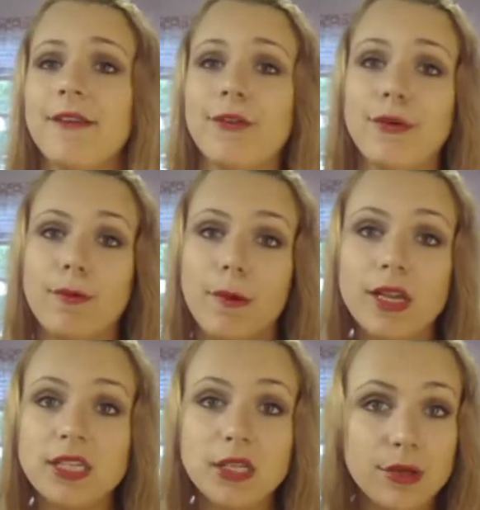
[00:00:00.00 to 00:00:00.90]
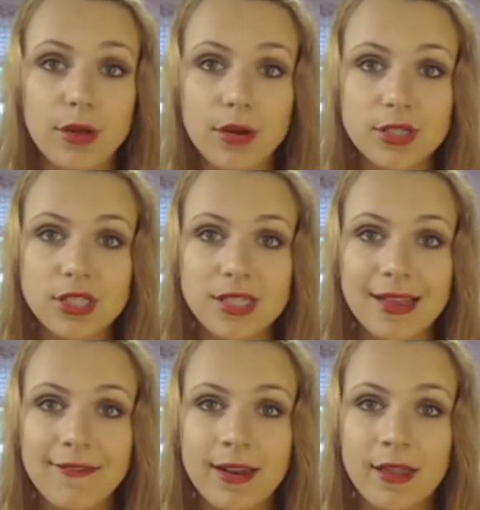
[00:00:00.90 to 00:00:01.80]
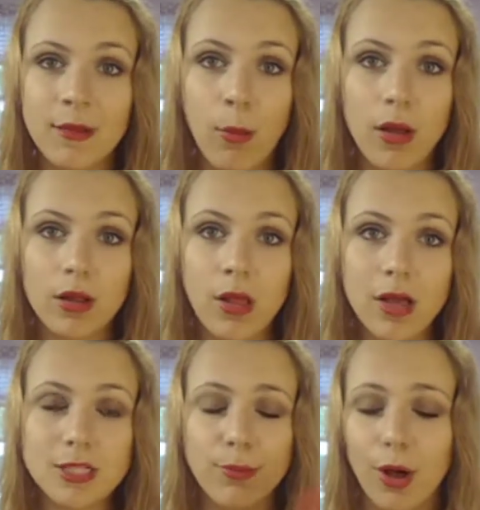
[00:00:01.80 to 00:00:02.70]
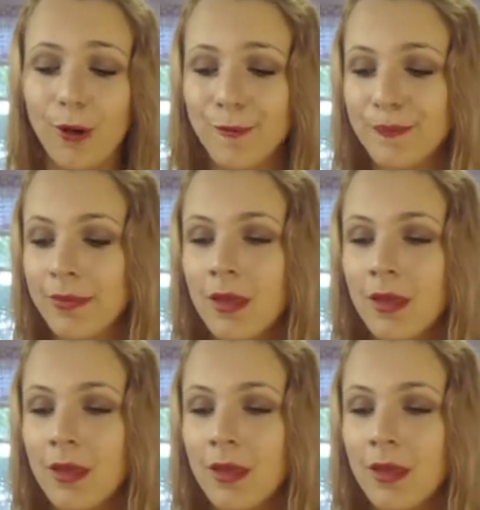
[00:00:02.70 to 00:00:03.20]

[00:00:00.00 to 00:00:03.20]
if you wanted to, you could just leave it at the gloss balm.